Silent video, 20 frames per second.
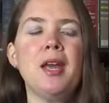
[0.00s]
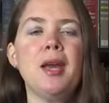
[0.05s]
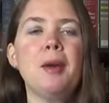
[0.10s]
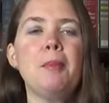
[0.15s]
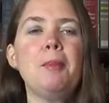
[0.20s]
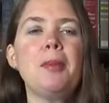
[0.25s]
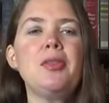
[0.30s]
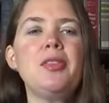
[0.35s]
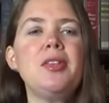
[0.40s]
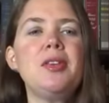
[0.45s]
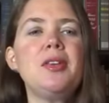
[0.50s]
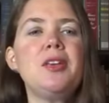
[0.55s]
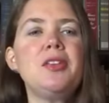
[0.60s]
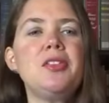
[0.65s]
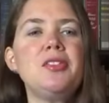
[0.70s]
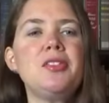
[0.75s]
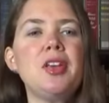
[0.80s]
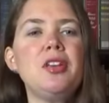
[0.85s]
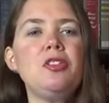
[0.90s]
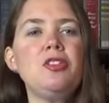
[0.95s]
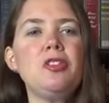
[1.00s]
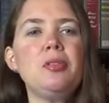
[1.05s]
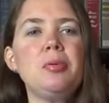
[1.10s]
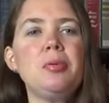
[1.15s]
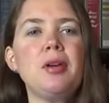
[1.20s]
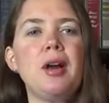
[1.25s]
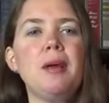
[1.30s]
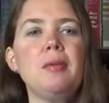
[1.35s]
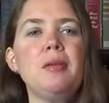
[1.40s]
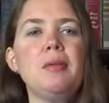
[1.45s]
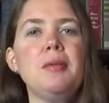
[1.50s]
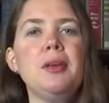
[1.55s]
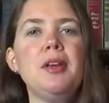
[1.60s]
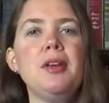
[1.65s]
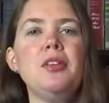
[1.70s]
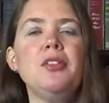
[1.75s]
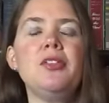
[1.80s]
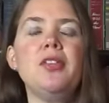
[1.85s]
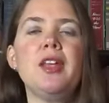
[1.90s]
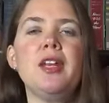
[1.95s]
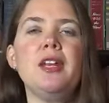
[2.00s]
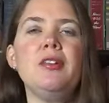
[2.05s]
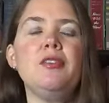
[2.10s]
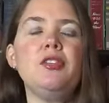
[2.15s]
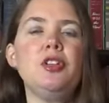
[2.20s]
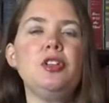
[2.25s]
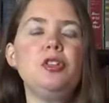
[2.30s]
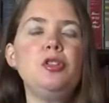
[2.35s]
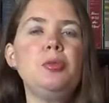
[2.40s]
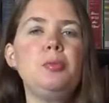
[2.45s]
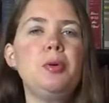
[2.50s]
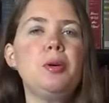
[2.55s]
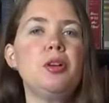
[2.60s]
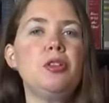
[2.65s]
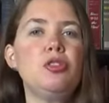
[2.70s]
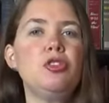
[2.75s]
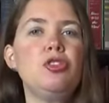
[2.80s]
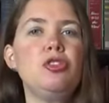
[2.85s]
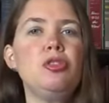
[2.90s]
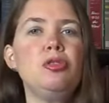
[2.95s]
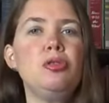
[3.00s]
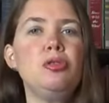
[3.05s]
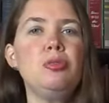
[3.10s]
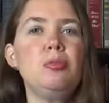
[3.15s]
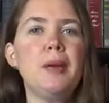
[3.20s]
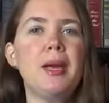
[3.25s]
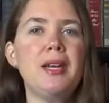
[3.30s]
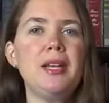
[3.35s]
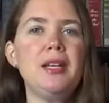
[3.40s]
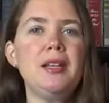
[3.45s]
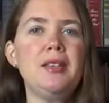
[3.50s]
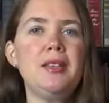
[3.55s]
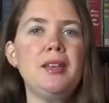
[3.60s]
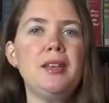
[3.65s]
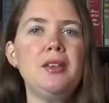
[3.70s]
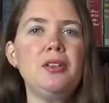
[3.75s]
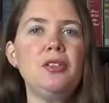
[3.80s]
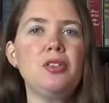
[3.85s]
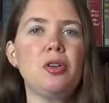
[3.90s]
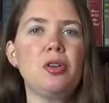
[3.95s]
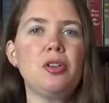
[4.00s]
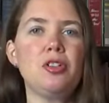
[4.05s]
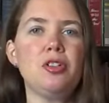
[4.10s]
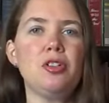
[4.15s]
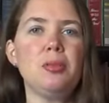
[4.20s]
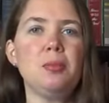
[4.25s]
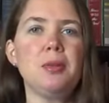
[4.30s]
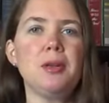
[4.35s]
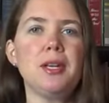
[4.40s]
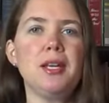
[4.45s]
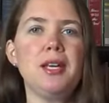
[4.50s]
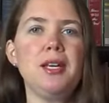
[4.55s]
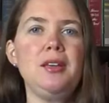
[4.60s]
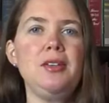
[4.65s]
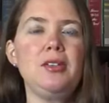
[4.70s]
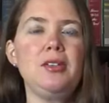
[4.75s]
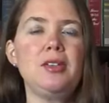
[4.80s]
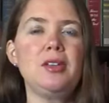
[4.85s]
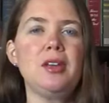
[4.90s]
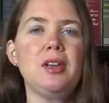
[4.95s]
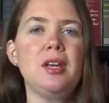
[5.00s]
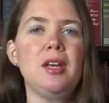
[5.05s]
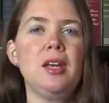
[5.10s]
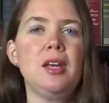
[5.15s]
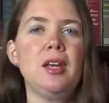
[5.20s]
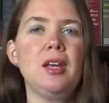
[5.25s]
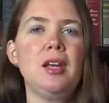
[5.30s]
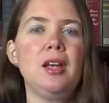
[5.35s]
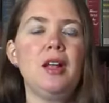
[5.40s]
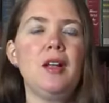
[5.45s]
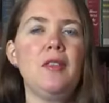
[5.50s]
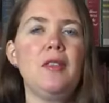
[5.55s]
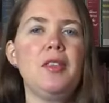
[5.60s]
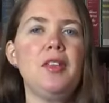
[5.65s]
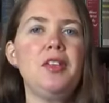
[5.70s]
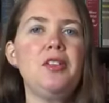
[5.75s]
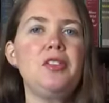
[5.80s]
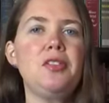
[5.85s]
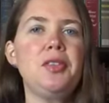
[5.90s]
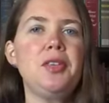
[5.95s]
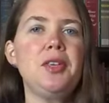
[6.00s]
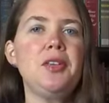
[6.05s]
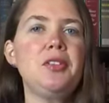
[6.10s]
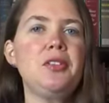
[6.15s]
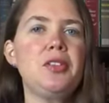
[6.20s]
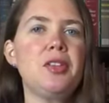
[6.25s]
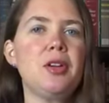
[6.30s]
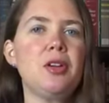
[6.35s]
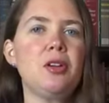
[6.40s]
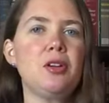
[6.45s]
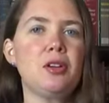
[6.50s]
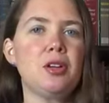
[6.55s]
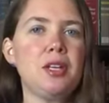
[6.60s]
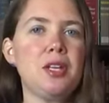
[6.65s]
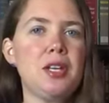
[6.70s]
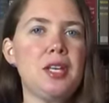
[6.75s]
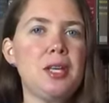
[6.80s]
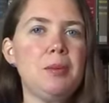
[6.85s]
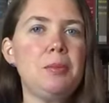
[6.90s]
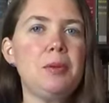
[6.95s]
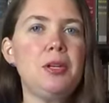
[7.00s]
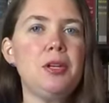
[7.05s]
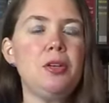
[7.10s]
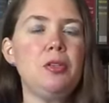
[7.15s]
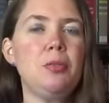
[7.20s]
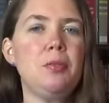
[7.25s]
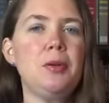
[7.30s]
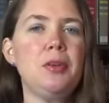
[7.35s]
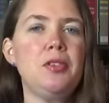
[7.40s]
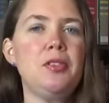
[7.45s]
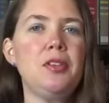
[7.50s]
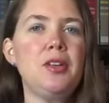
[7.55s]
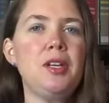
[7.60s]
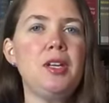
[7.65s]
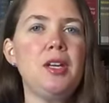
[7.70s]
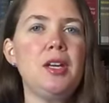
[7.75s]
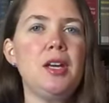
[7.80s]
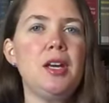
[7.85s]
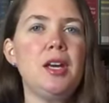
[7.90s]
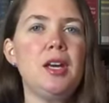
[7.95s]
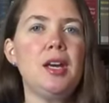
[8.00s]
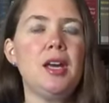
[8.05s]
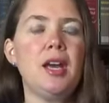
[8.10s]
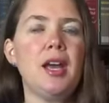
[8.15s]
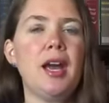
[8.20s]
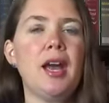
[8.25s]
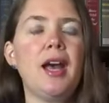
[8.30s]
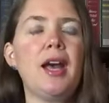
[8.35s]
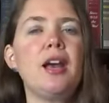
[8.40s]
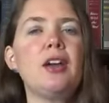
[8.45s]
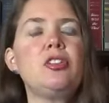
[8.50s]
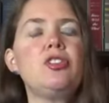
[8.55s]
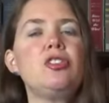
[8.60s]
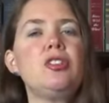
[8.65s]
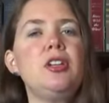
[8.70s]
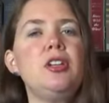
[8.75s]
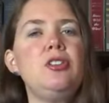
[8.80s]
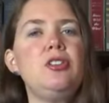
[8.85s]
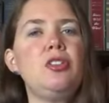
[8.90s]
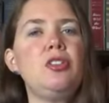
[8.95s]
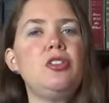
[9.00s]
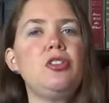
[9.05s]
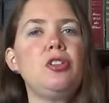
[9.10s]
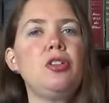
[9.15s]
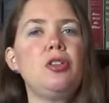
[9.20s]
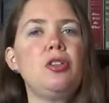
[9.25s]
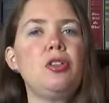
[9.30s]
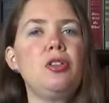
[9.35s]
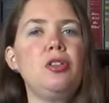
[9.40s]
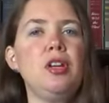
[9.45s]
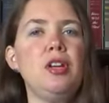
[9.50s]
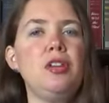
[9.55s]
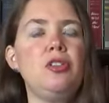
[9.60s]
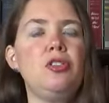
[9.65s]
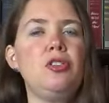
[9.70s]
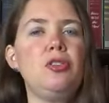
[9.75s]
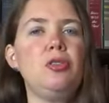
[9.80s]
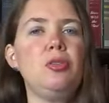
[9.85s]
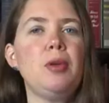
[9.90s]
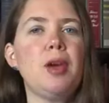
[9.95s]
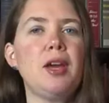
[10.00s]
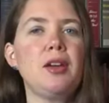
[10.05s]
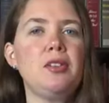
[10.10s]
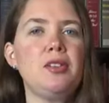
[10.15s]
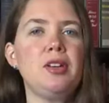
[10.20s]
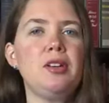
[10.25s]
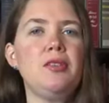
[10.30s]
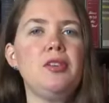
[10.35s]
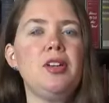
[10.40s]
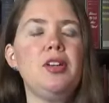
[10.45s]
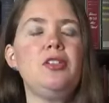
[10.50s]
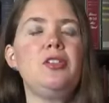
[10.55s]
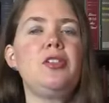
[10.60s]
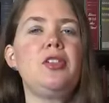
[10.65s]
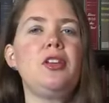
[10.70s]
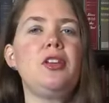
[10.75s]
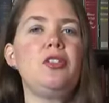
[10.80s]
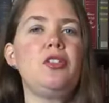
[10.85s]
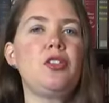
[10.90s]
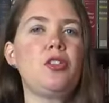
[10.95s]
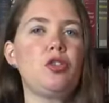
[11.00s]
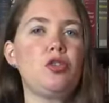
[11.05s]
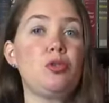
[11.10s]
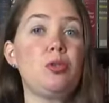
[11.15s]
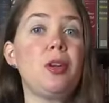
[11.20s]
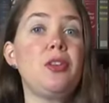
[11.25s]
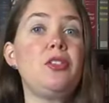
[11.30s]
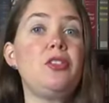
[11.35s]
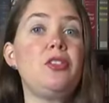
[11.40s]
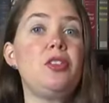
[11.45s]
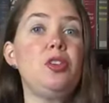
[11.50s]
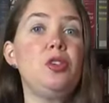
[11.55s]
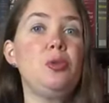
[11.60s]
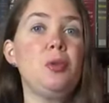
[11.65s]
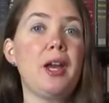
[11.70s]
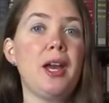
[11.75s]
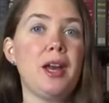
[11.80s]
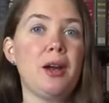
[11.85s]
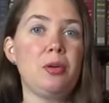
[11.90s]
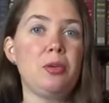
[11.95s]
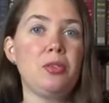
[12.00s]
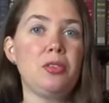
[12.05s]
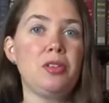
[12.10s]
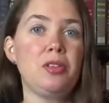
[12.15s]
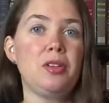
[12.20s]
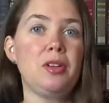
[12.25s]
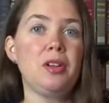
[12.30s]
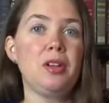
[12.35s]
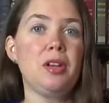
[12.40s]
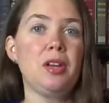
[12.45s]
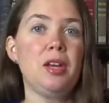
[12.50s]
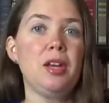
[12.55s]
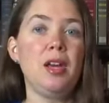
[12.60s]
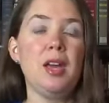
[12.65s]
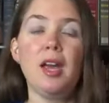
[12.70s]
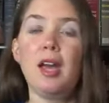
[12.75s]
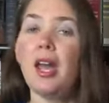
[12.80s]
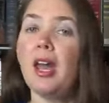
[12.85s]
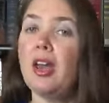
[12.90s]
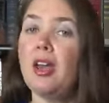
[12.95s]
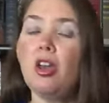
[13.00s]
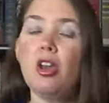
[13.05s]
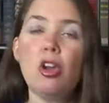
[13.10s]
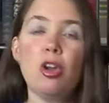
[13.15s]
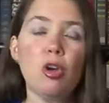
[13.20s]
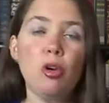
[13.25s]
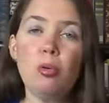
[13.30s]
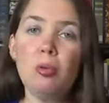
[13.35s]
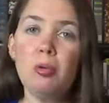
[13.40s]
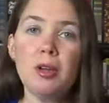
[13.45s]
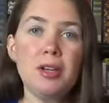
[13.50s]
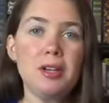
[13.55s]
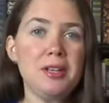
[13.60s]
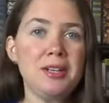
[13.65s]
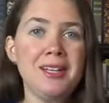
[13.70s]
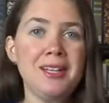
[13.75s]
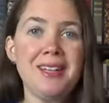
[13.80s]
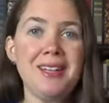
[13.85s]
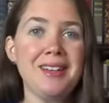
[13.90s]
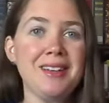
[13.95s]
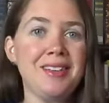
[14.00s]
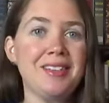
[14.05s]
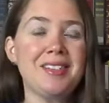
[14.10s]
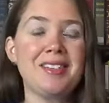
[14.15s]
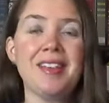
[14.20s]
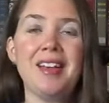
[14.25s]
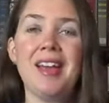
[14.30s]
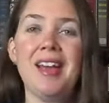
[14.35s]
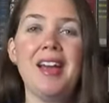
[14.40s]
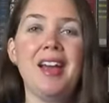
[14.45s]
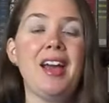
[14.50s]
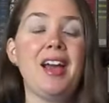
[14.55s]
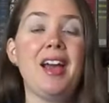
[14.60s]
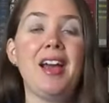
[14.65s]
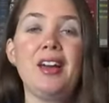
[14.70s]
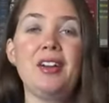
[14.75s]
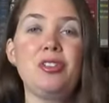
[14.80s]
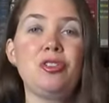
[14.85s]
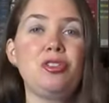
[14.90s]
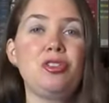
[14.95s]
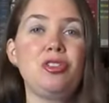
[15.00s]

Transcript: But the essential problem is that if you put too many things on your plate, these things that are keeping you busy actually just turn into activities that stress you out. And no one needs extra